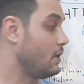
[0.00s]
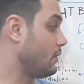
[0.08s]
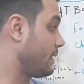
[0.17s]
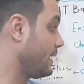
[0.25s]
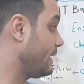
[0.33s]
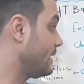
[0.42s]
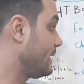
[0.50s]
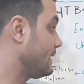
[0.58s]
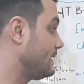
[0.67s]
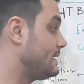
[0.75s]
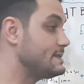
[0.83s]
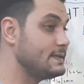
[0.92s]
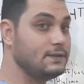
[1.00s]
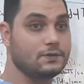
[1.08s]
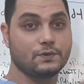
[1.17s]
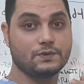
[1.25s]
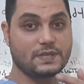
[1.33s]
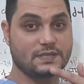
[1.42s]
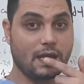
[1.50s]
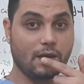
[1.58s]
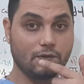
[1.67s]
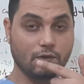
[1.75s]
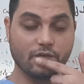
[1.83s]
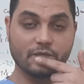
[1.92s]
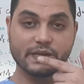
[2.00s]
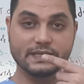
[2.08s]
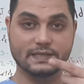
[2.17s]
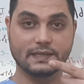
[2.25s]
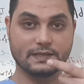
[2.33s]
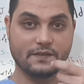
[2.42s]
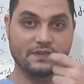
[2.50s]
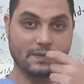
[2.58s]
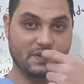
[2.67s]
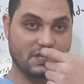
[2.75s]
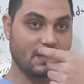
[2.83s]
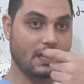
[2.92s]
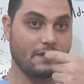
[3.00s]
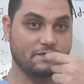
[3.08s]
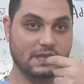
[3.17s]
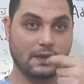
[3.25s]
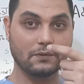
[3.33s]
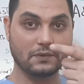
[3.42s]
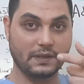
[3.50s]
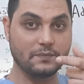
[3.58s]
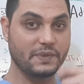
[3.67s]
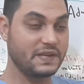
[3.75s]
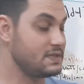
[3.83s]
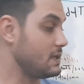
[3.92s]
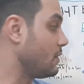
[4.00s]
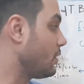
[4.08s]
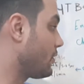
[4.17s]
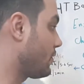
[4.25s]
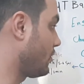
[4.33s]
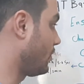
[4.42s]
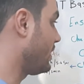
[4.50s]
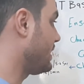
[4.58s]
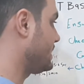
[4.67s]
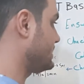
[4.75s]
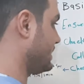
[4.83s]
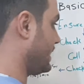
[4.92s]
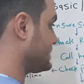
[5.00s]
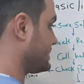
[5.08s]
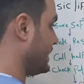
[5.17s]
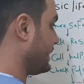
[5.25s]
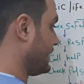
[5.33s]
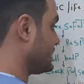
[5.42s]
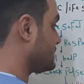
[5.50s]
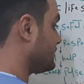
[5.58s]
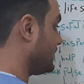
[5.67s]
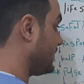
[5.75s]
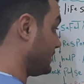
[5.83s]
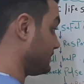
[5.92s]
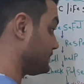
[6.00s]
Okay. Listen to the sound of breathing, if the patient have sound in breathing or no. The last thing is feel.